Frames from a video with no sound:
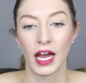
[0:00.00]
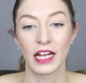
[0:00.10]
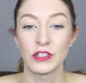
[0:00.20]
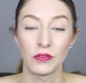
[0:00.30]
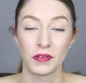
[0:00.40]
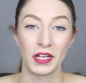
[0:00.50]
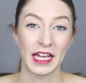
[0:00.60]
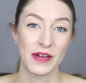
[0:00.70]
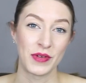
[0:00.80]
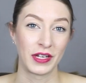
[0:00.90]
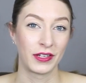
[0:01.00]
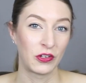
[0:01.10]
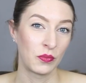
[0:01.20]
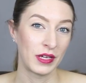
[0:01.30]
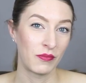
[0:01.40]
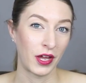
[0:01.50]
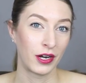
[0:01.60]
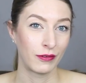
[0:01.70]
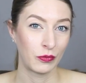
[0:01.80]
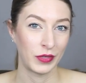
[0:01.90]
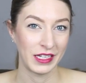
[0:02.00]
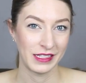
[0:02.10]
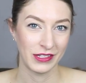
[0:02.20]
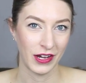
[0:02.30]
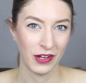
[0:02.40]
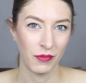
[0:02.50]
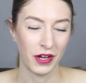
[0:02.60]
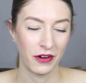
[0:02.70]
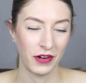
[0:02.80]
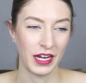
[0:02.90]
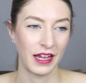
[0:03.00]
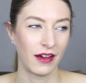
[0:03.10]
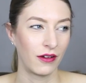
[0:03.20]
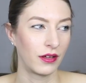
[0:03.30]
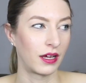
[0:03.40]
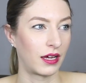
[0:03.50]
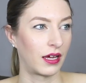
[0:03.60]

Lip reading: I do feel like I'm in a little bit better of a place to talk about it right now.